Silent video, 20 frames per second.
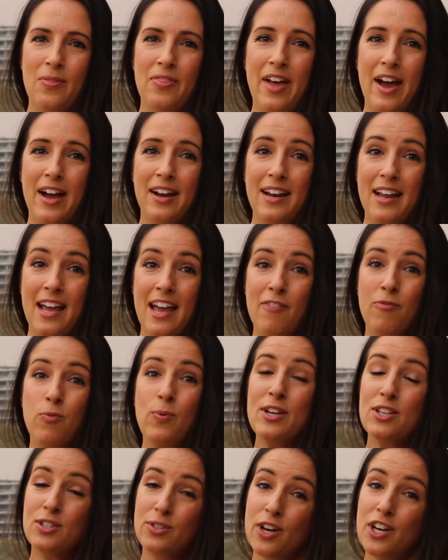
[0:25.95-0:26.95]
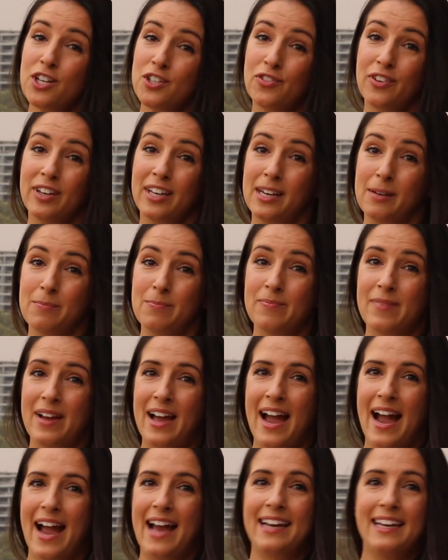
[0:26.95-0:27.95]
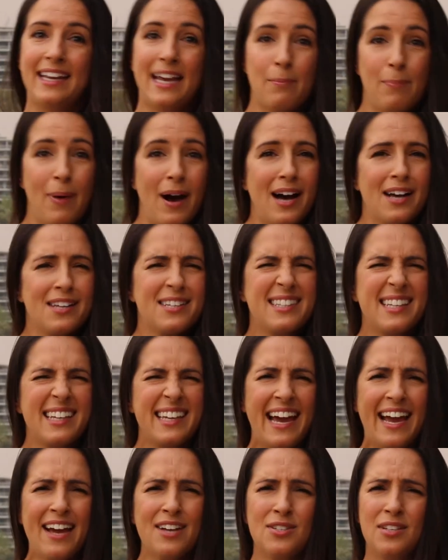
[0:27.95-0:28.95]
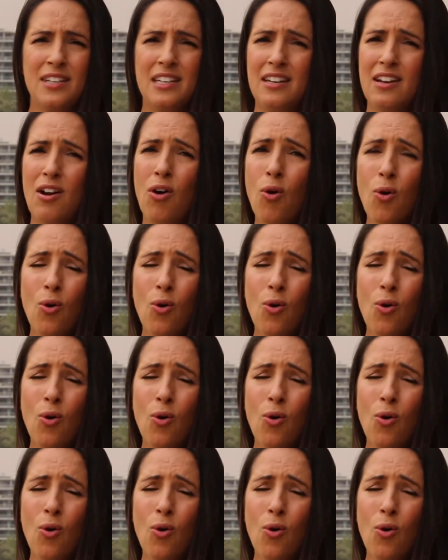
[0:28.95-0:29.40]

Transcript: that if we search for him and get past the chaos and